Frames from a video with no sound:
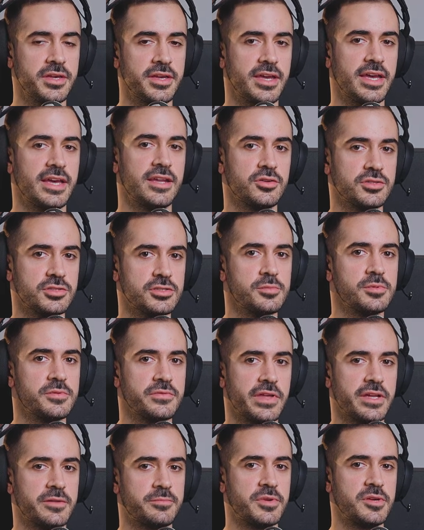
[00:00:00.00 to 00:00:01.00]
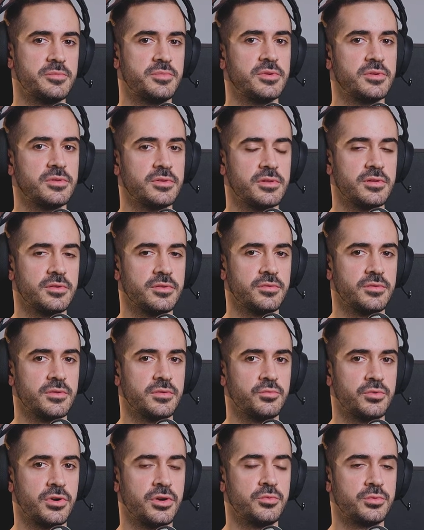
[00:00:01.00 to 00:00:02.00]
And on top of that, people
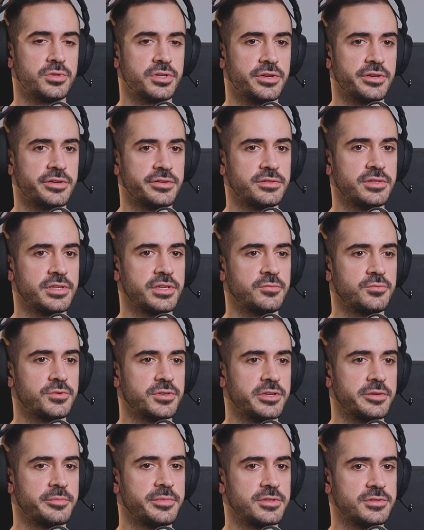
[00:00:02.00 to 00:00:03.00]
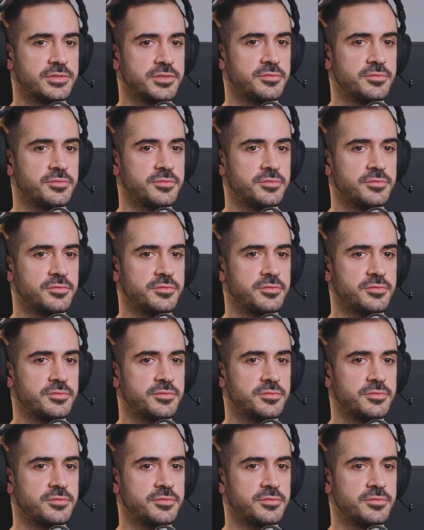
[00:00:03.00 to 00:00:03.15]
who were early were able